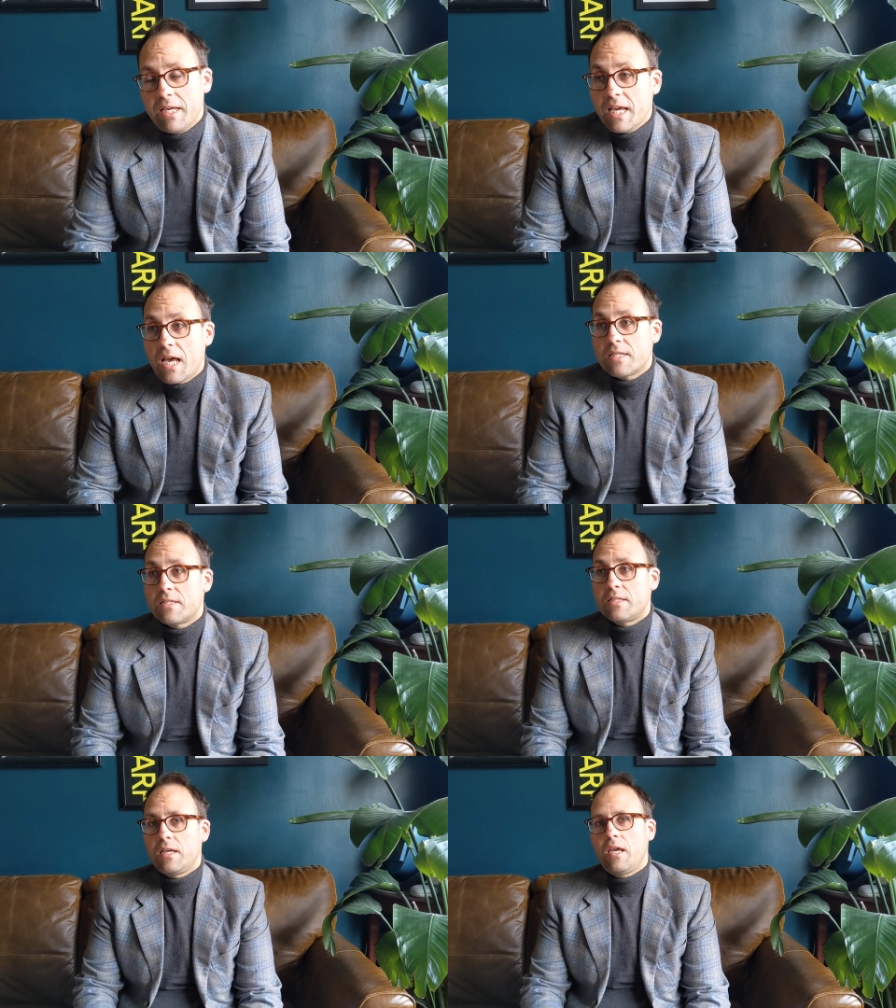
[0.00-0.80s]

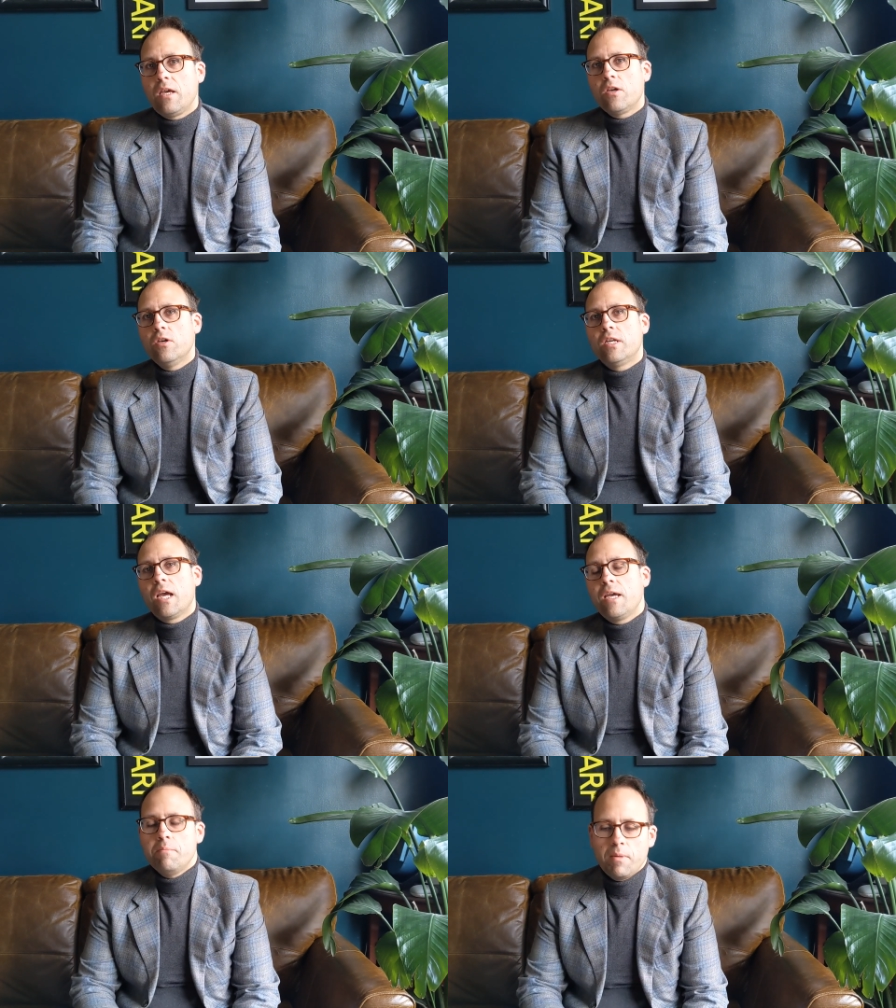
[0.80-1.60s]
Yes, it could
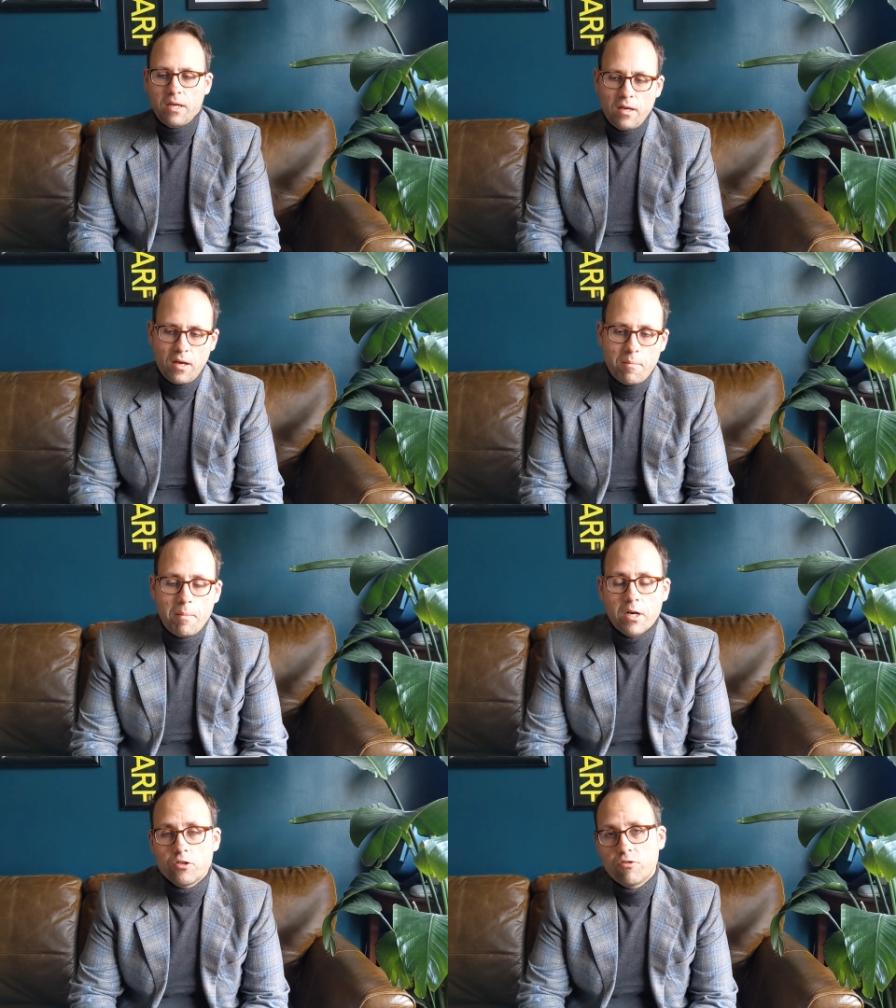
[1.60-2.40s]
gain me a
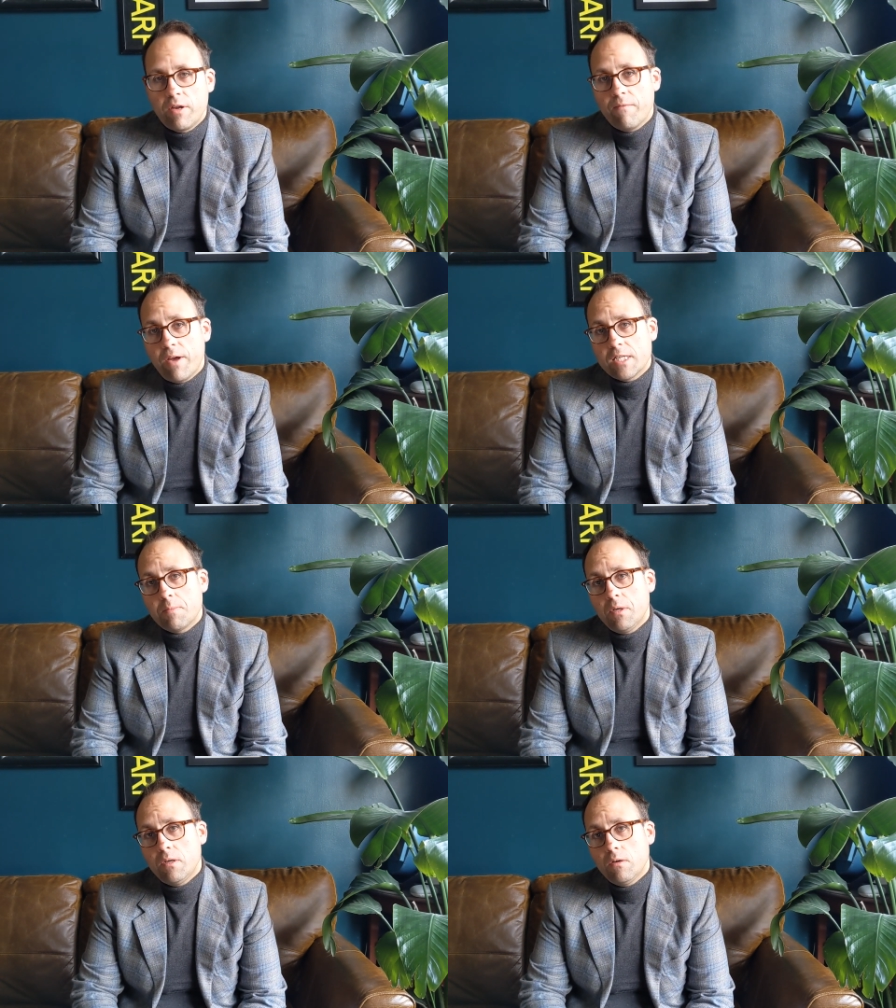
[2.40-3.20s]
monetary
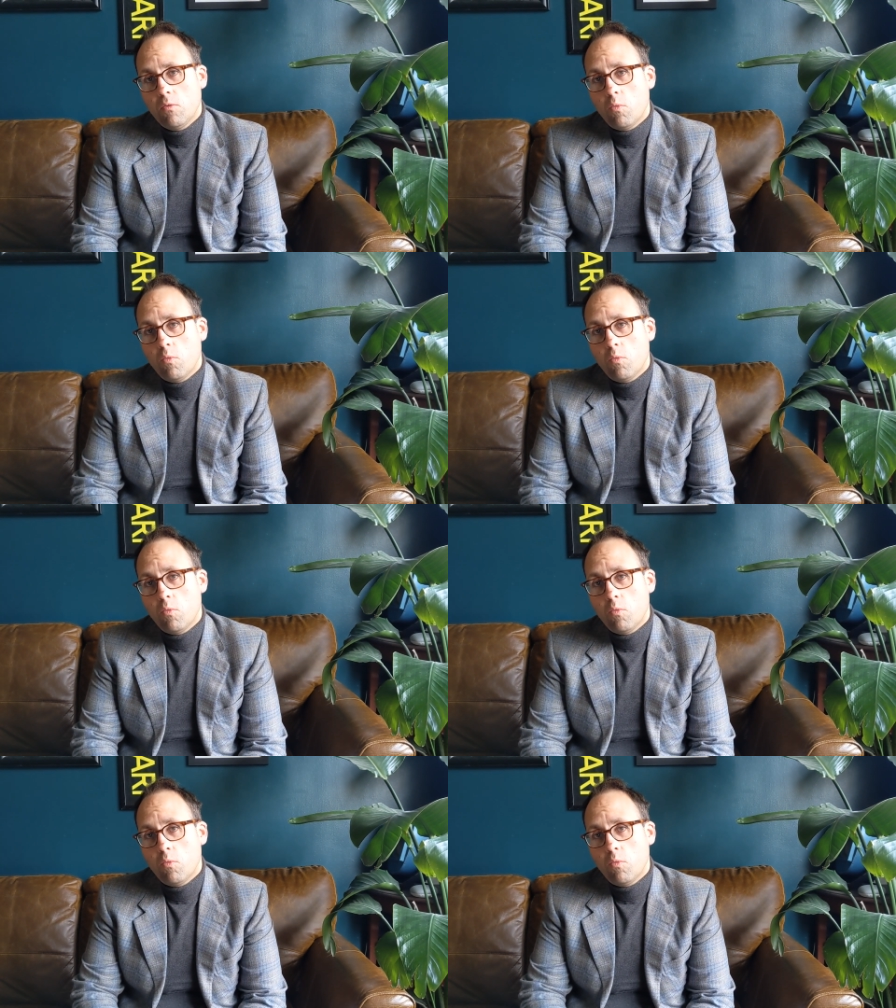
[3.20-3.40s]
investment,